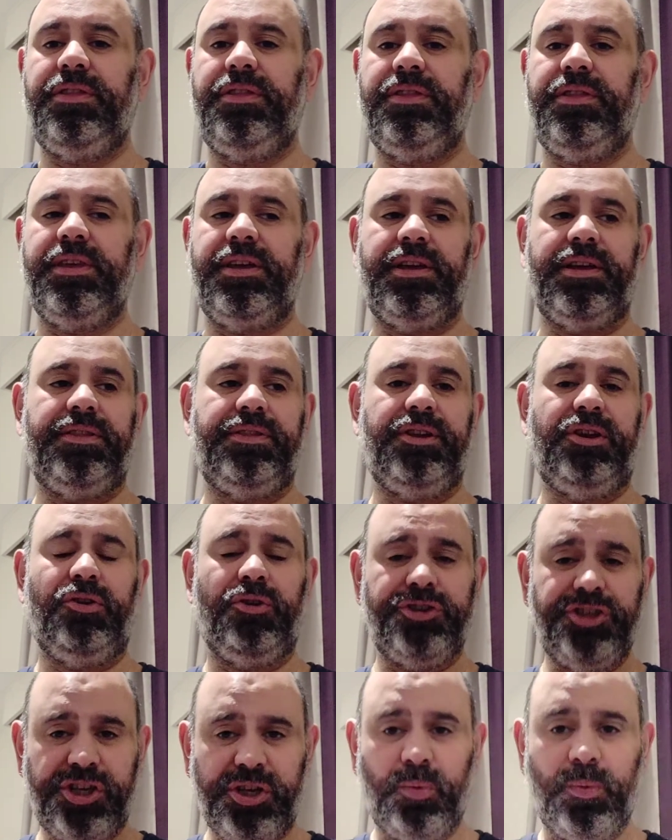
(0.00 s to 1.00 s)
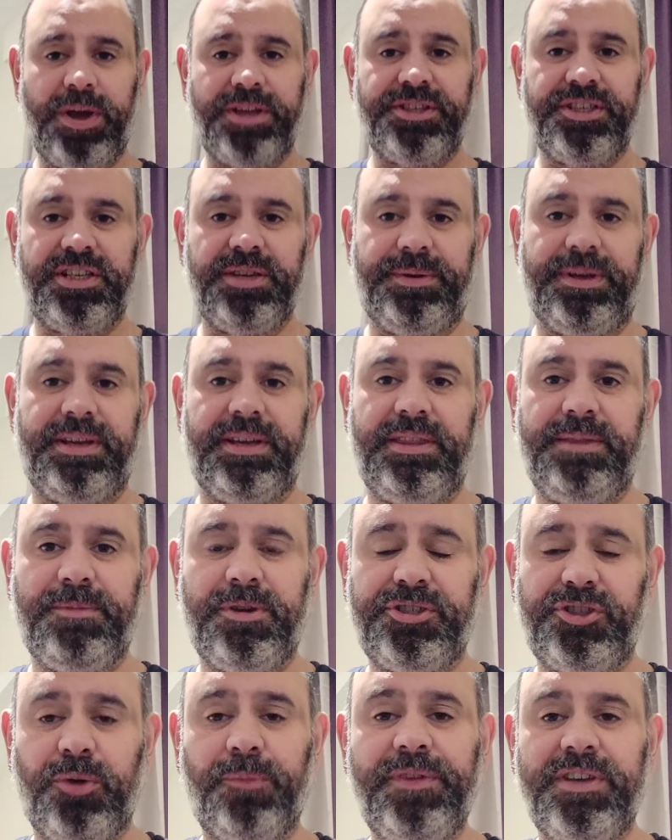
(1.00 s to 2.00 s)
The logical way to do it, and the
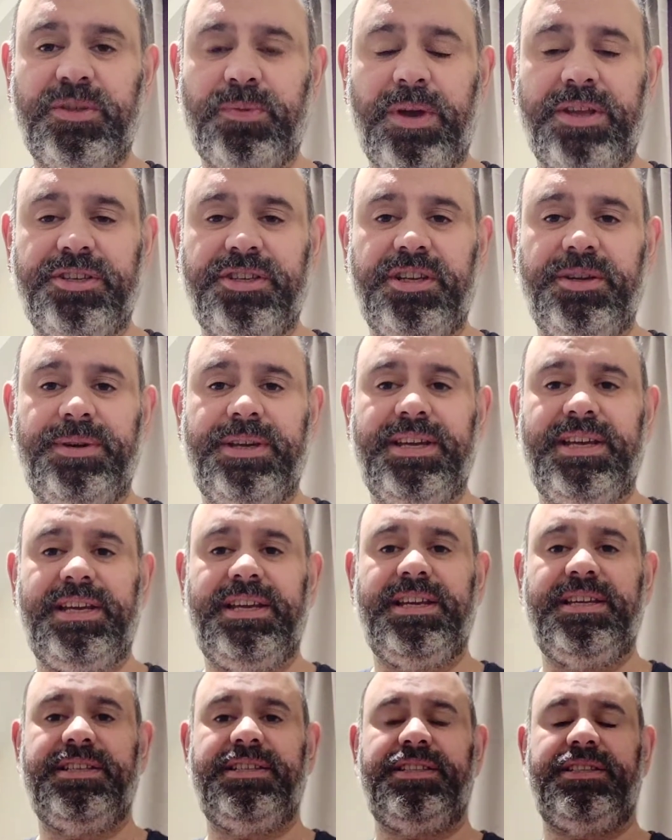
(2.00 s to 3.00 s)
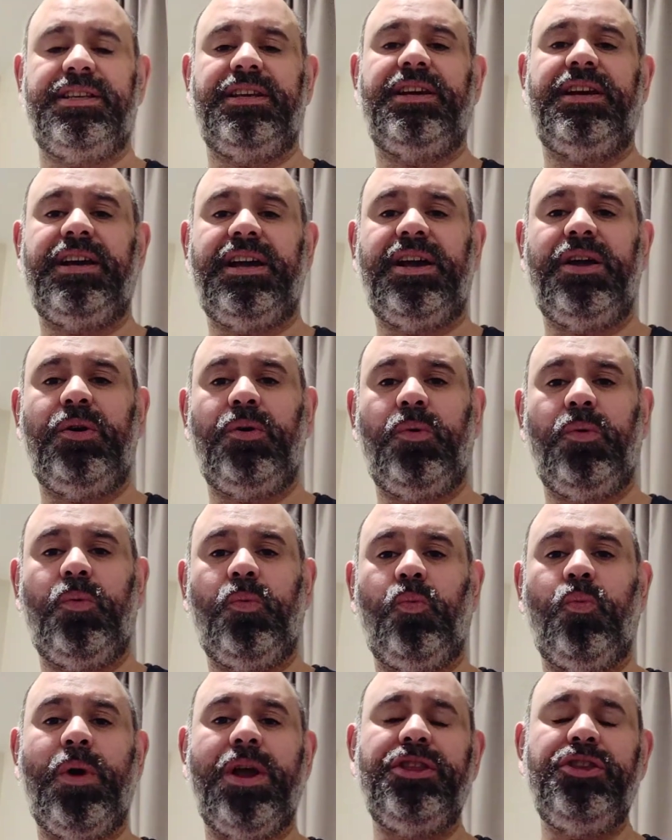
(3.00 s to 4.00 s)
most obvious way to do it, is
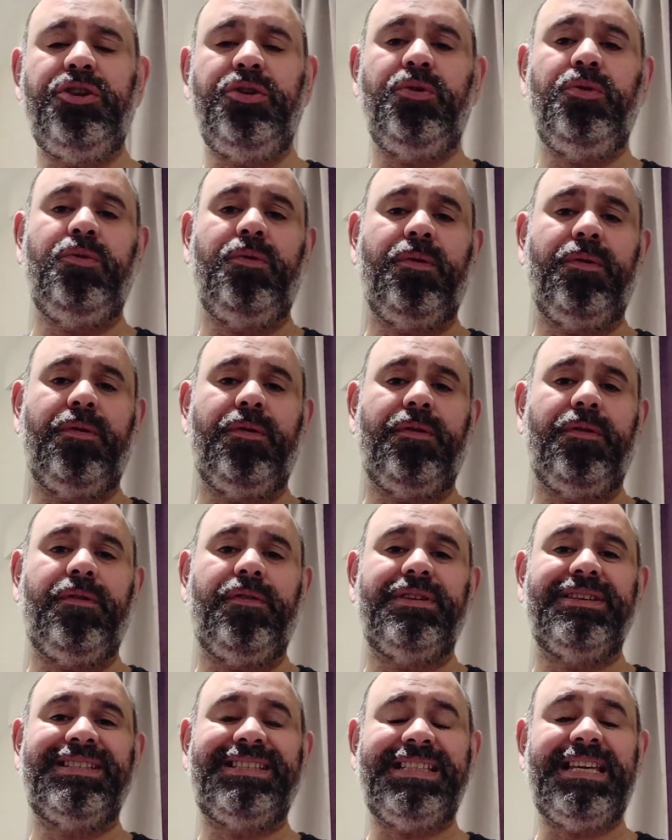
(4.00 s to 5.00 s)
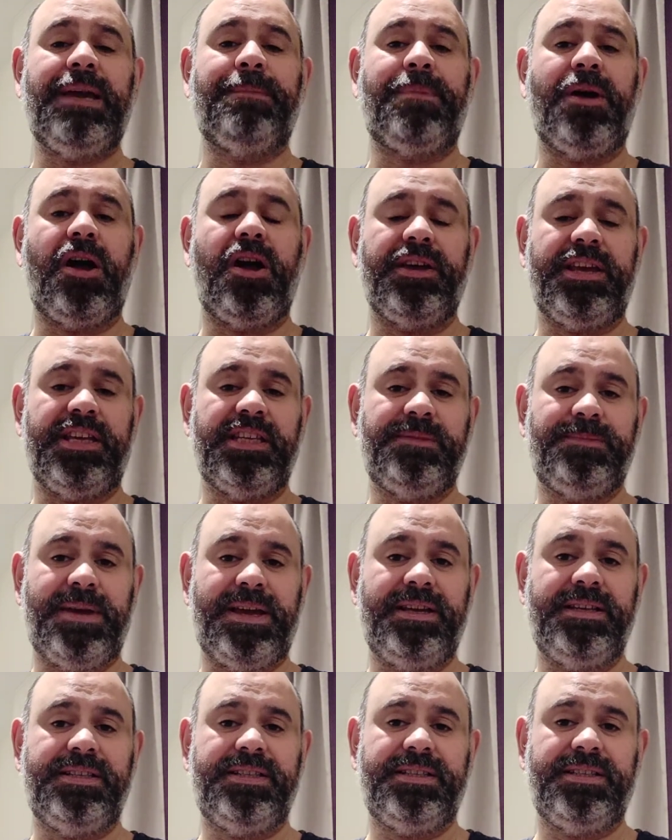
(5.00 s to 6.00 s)
when you see a parking
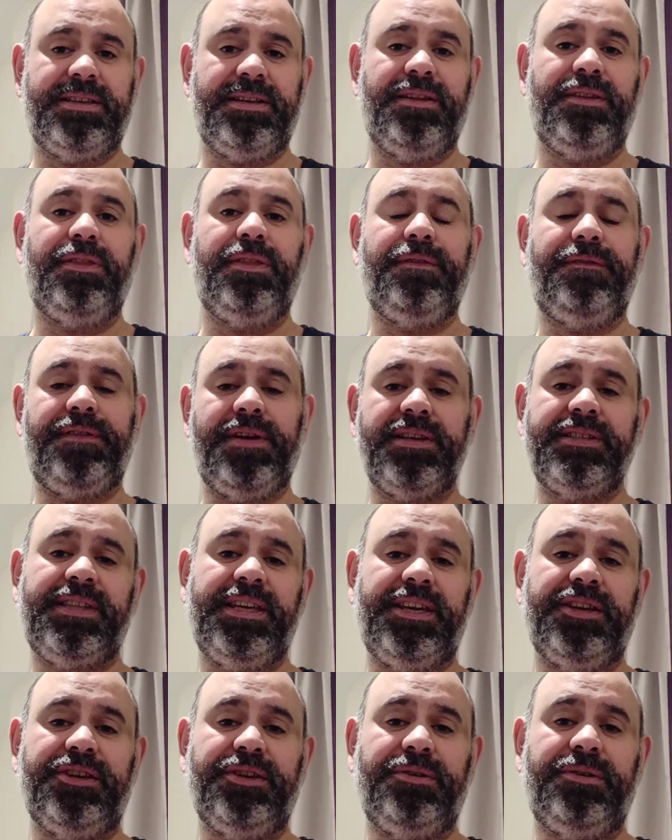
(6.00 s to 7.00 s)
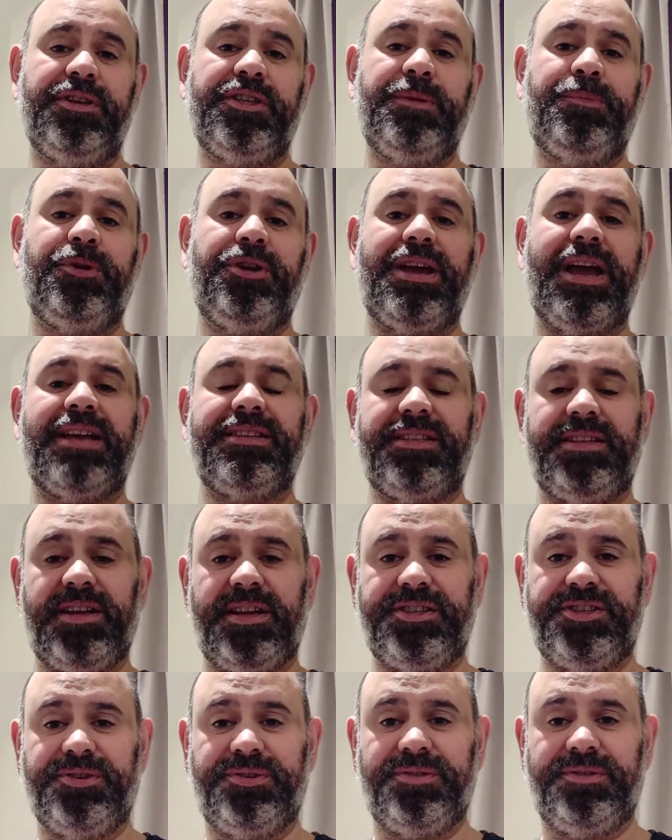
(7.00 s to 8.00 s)
space, the first thing you do is you put your hazard
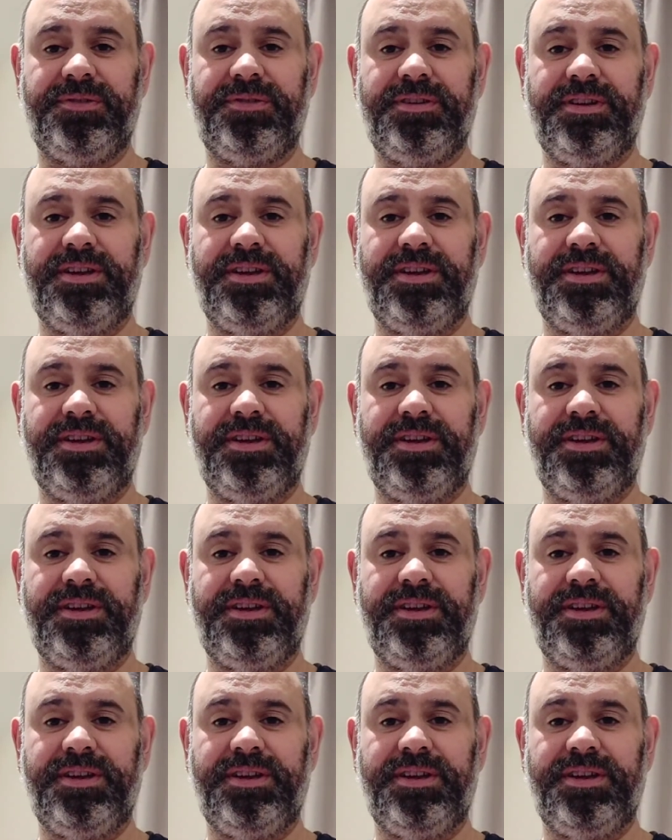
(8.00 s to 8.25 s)
lights on.